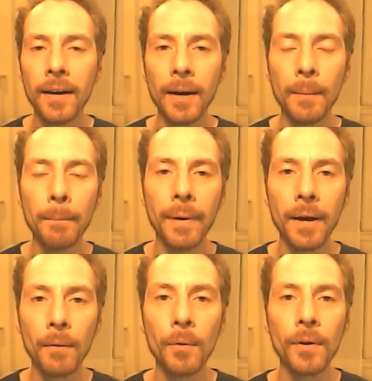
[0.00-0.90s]

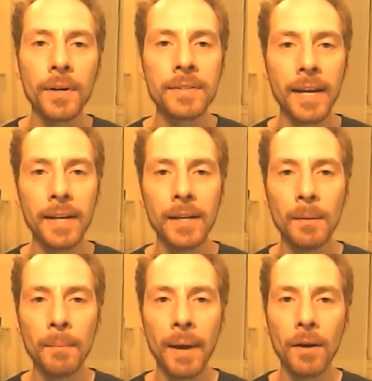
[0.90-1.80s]
But we're excited
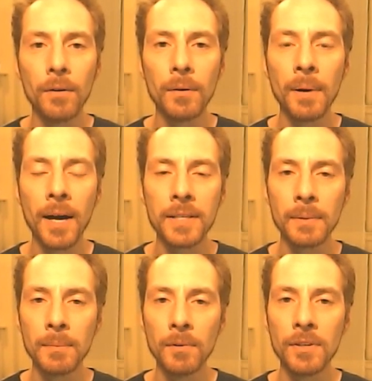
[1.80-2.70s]
about
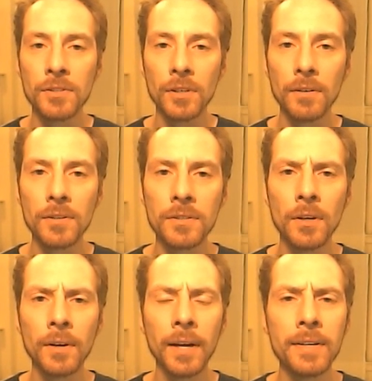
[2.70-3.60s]
possibly moving servers.
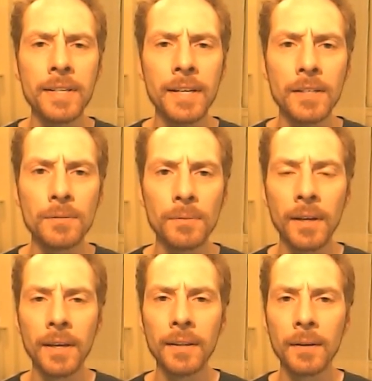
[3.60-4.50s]
No guarantees.
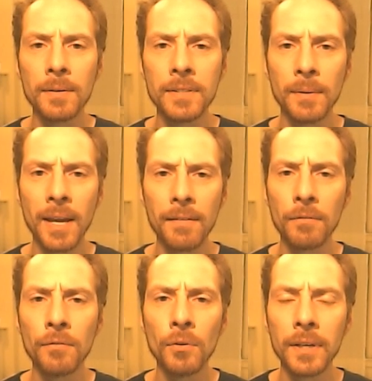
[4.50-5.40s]
Again, like we said, we
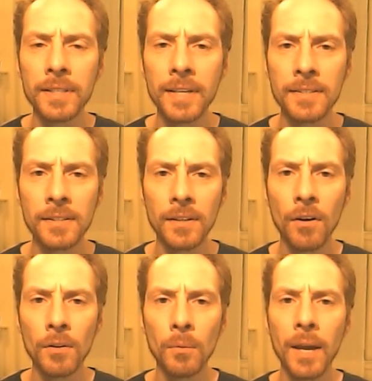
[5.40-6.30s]
haven't fully tested it
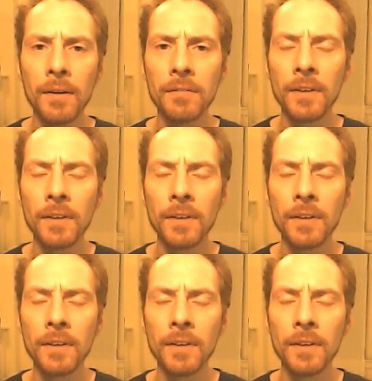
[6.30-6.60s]
all the way.